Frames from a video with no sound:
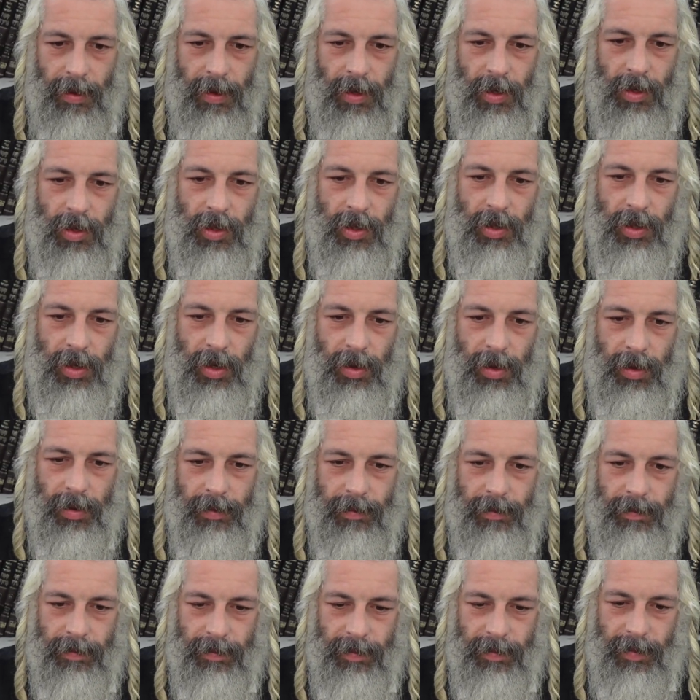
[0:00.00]
Oh, that's so, what it
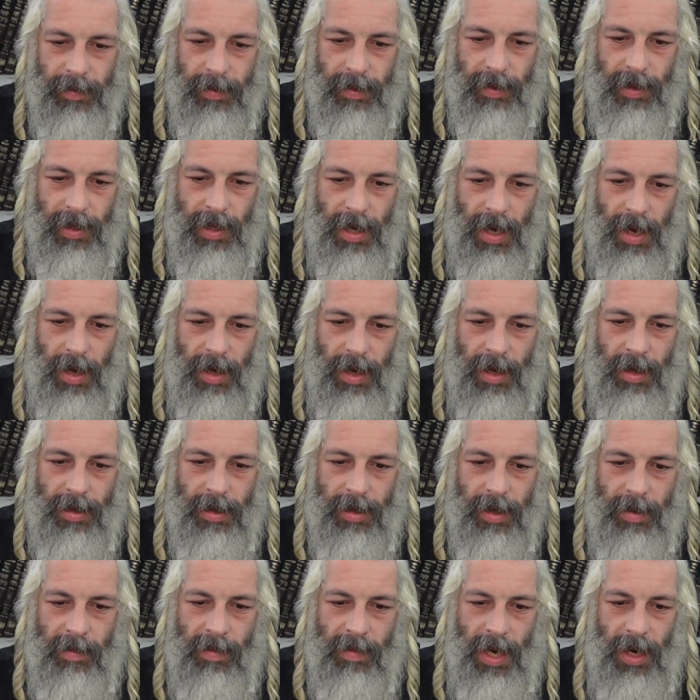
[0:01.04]
means? It's
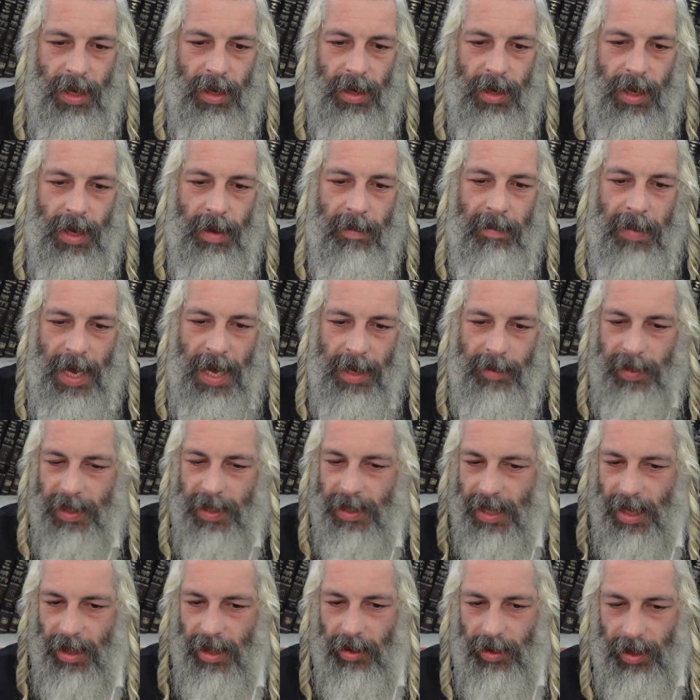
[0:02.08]
meaning, pat
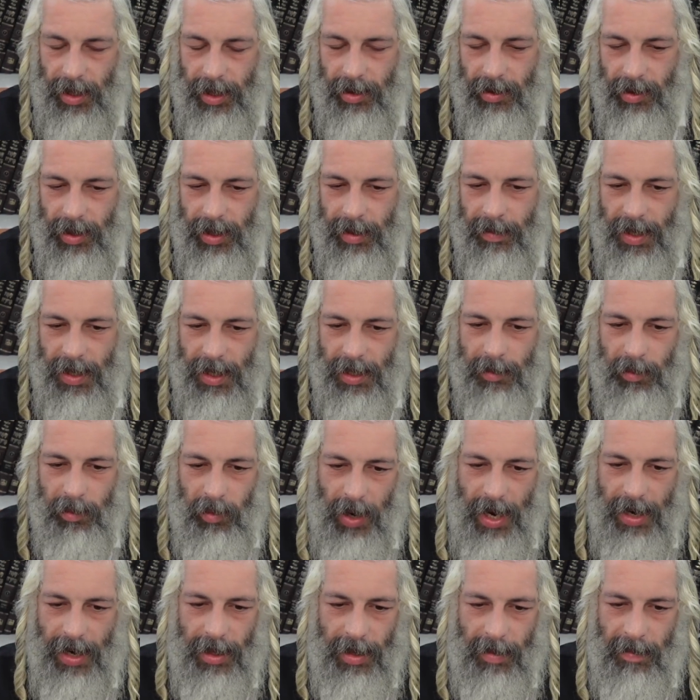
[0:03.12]
b'salo literally means
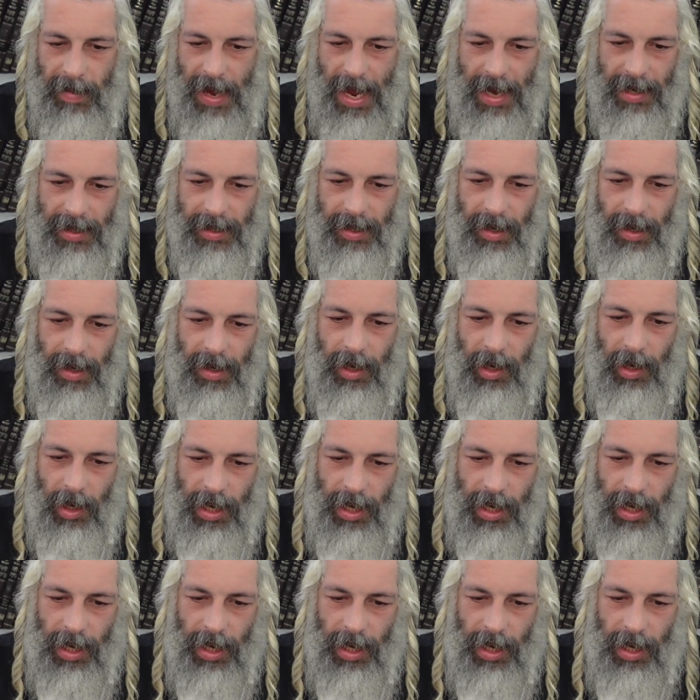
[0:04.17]
bread in the basket.